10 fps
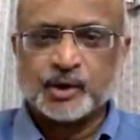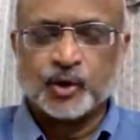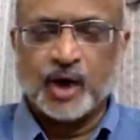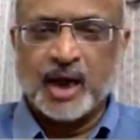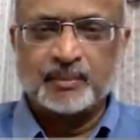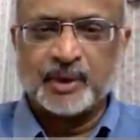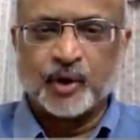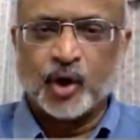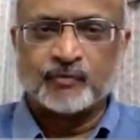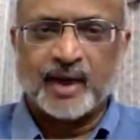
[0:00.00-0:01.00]
I am a
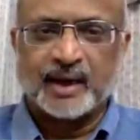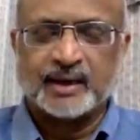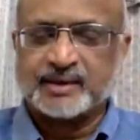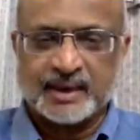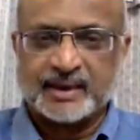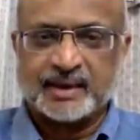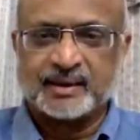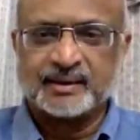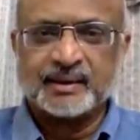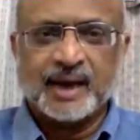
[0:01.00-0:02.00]
non-violent Indian.
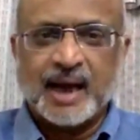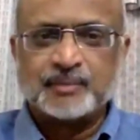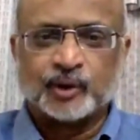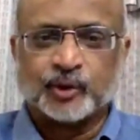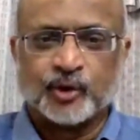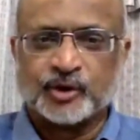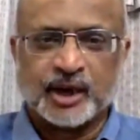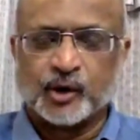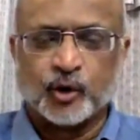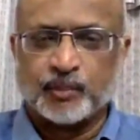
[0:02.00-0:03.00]
I'm not going to take
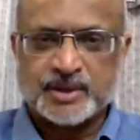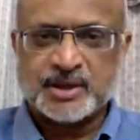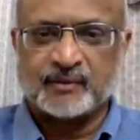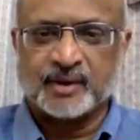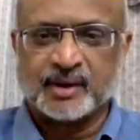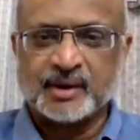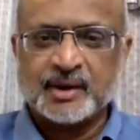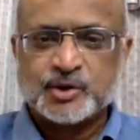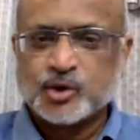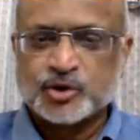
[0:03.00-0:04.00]
over Peshawar.
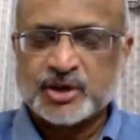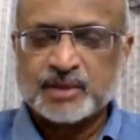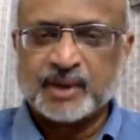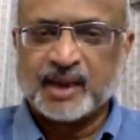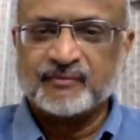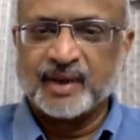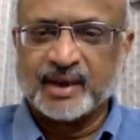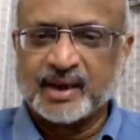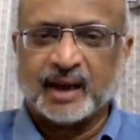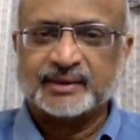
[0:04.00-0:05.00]
So she became very
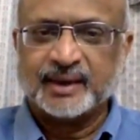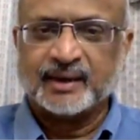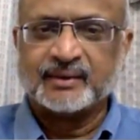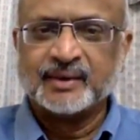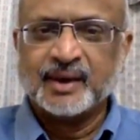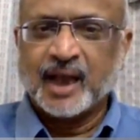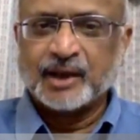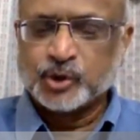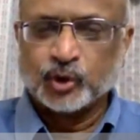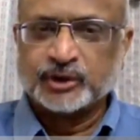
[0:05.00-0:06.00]
Gandhian and
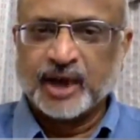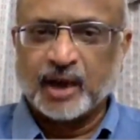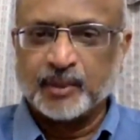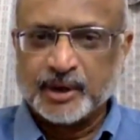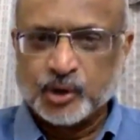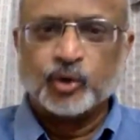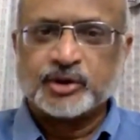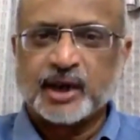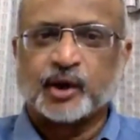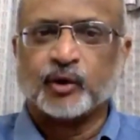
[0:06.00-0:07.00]
told the army, don't
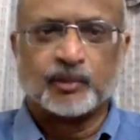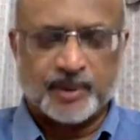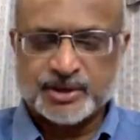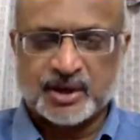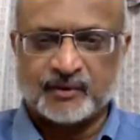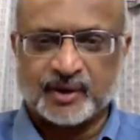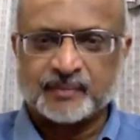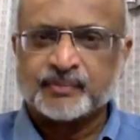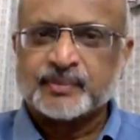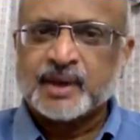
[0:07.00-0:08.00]
take over Peshawar.
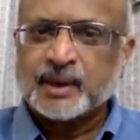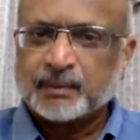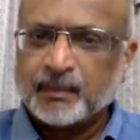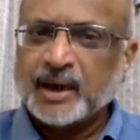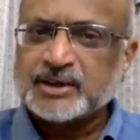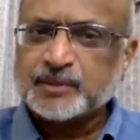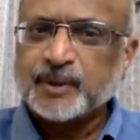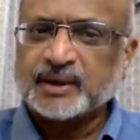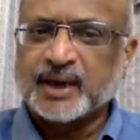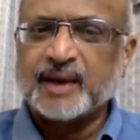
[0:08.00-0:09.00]

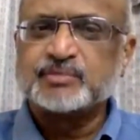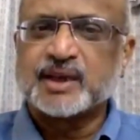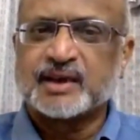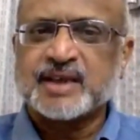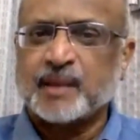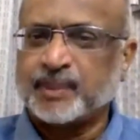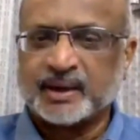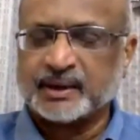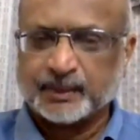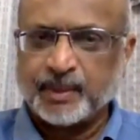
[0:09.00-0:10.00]
Multiple times that has happened
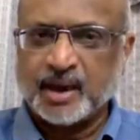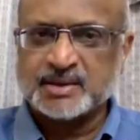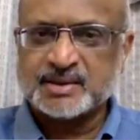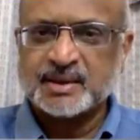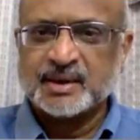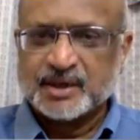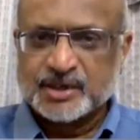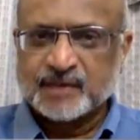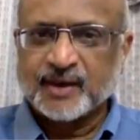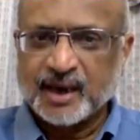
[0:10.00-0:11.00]
in the past.
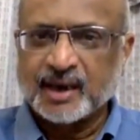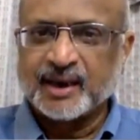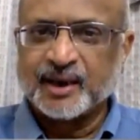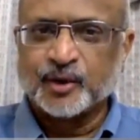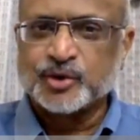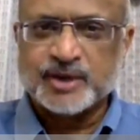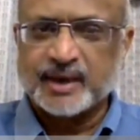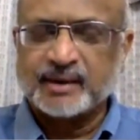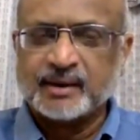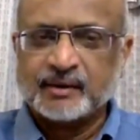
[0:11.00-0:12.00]
Jawaharlal Nehru said,
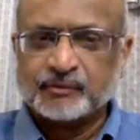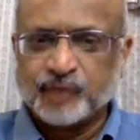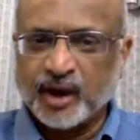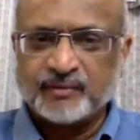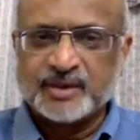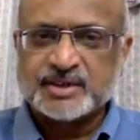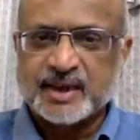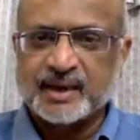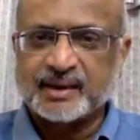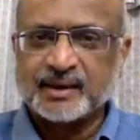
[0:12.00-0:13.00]
for heaven's
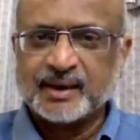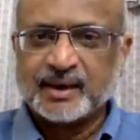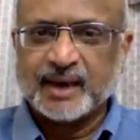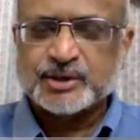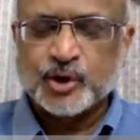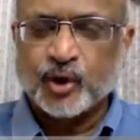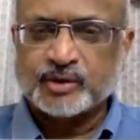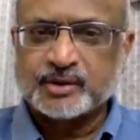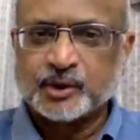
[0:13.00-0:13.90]
sake, let's not,